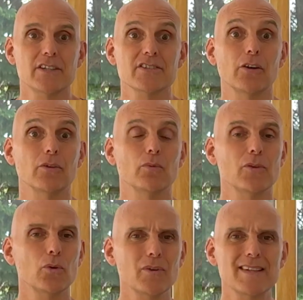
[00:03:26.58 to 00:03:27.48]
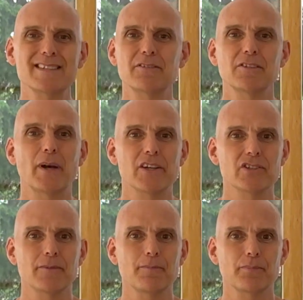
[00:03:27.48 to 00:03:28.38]
So with all this
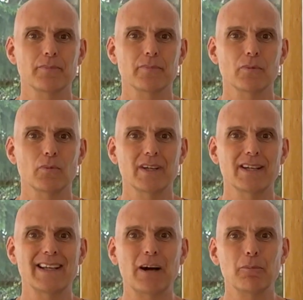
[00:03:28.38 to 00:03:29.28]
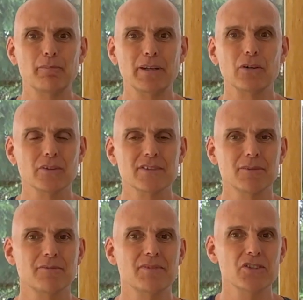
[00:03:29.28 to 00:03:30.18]
information, we can now build
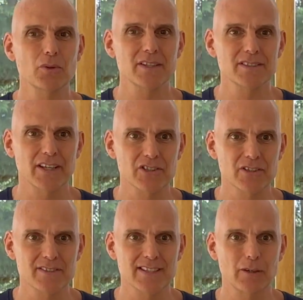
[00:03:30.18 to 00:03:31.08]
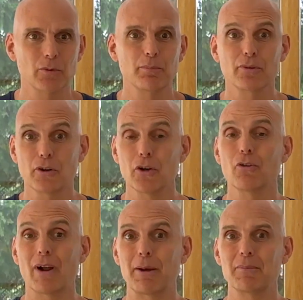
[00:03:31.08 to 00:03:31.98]
some visualizations that will
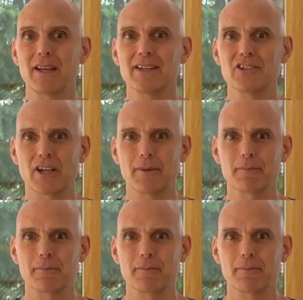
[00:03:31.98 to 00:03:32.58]
program the energy.